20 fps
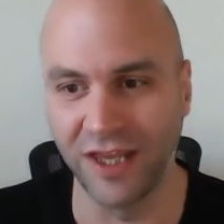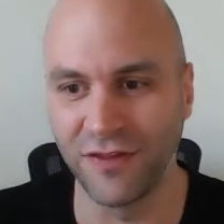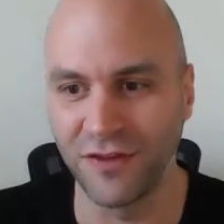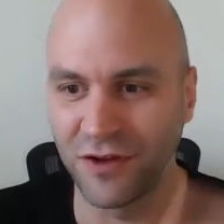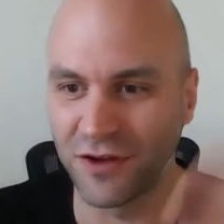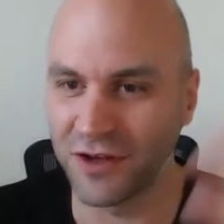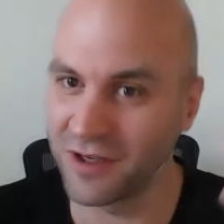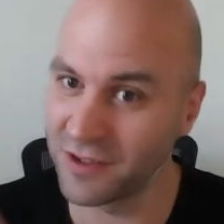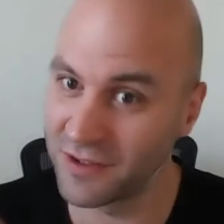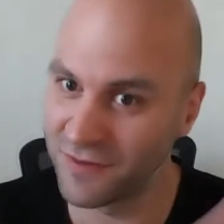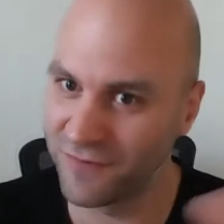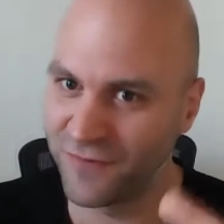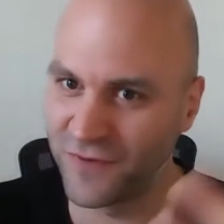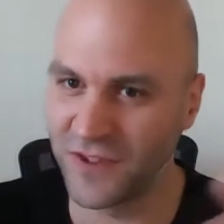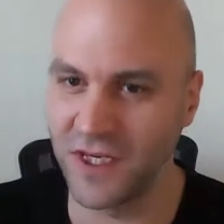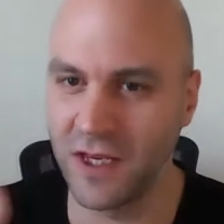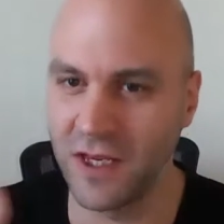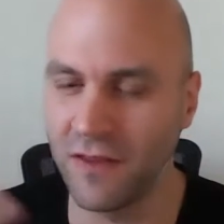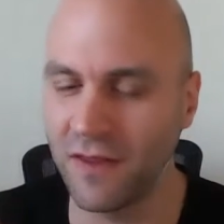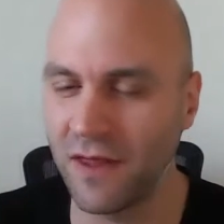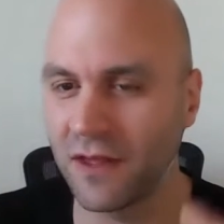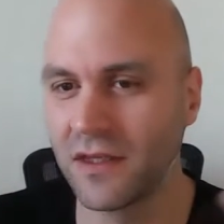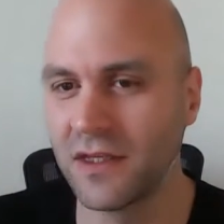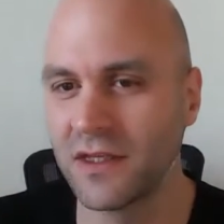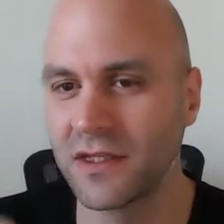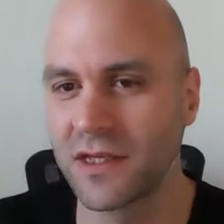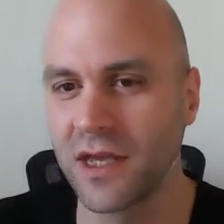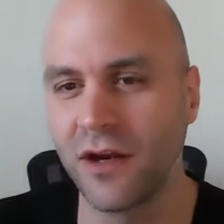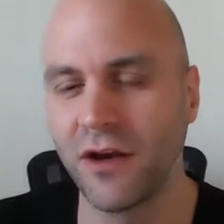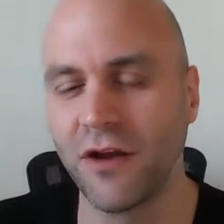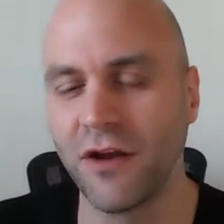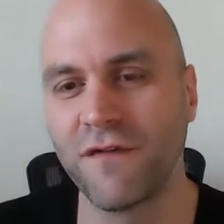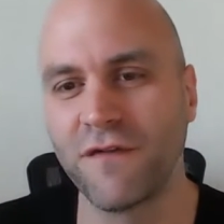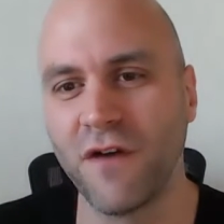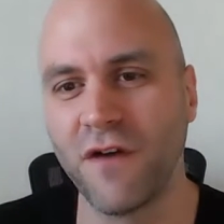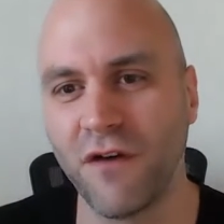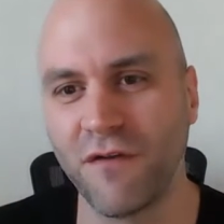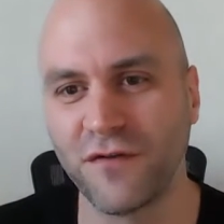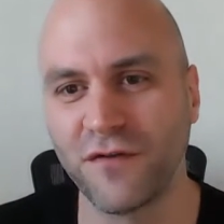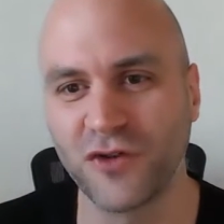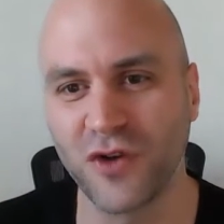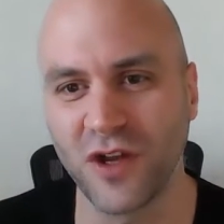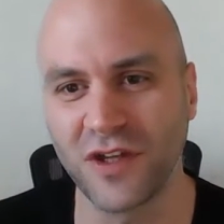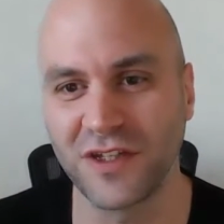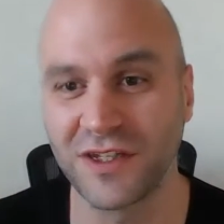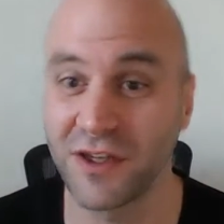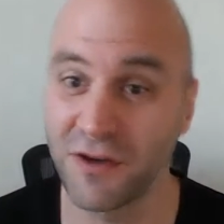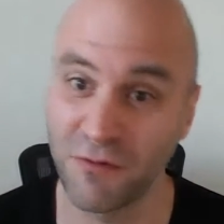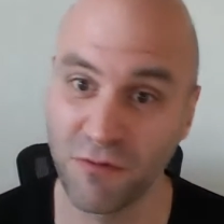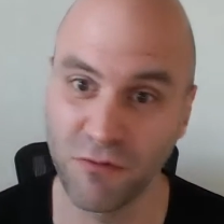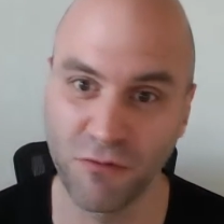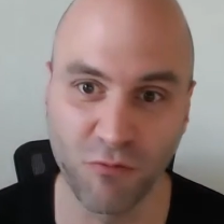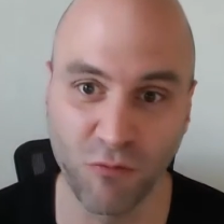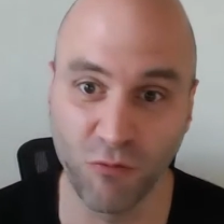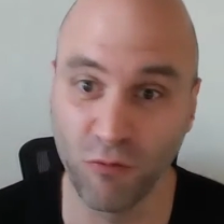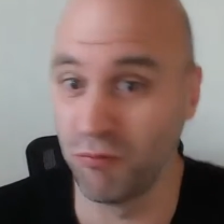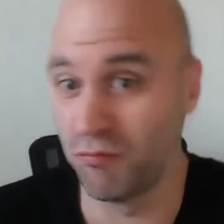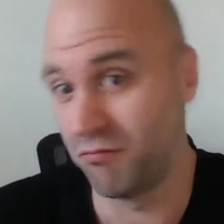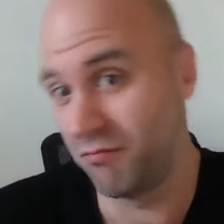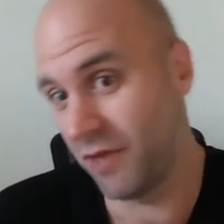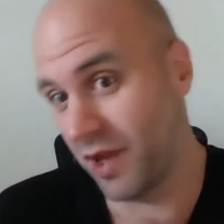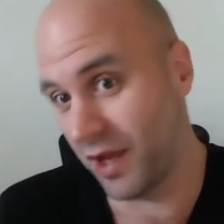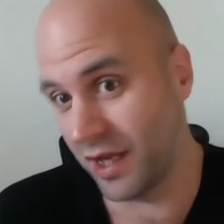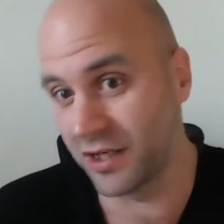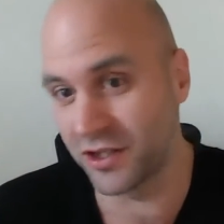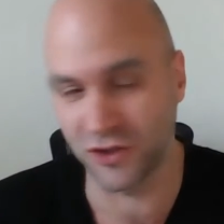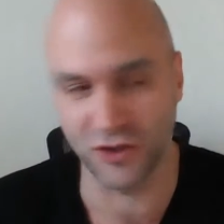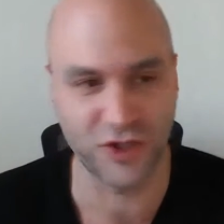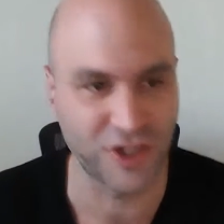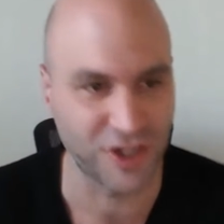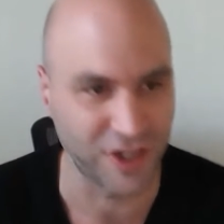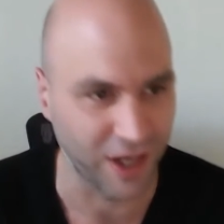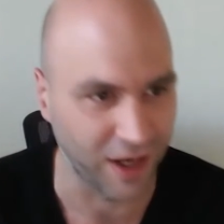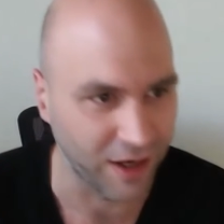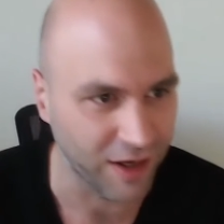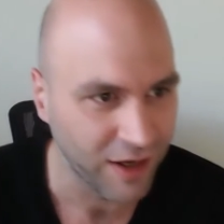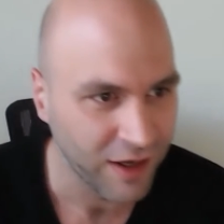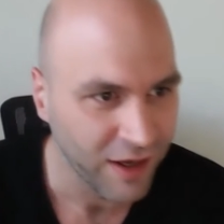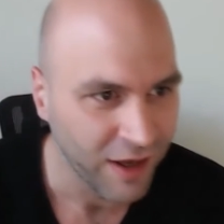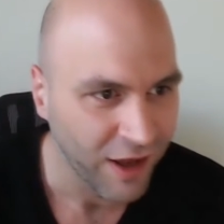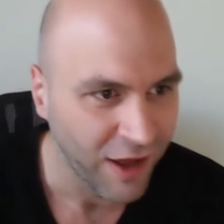And you can see that these kind of trends are interesting.